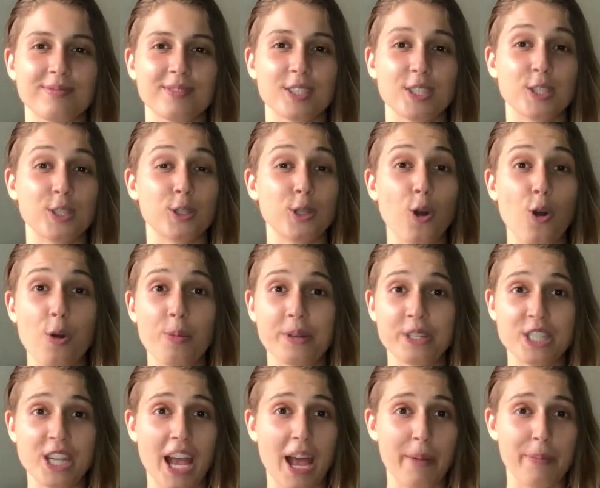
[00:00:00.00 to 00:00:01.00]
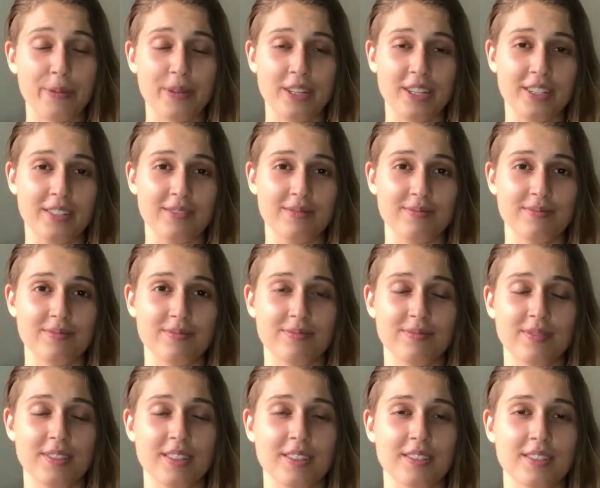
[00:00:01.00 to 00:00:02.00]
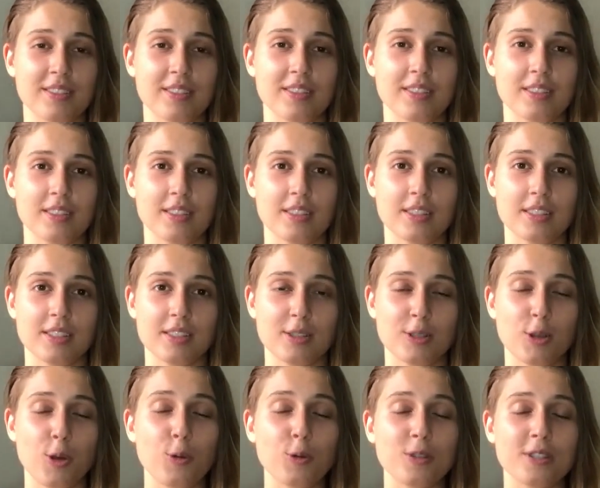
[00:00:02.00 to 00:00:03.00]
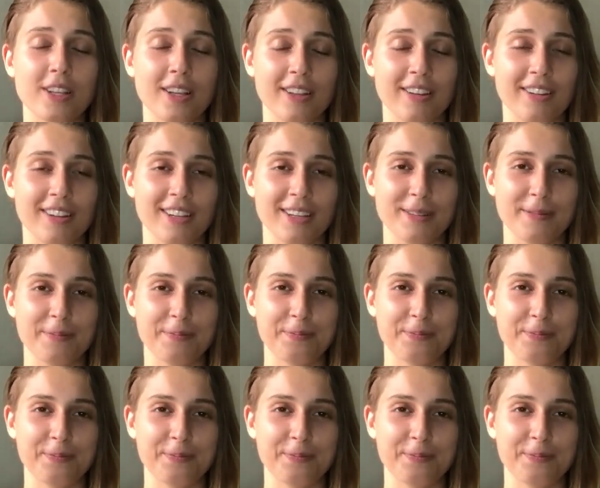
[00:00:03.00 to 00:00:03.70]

So much happening so subtly.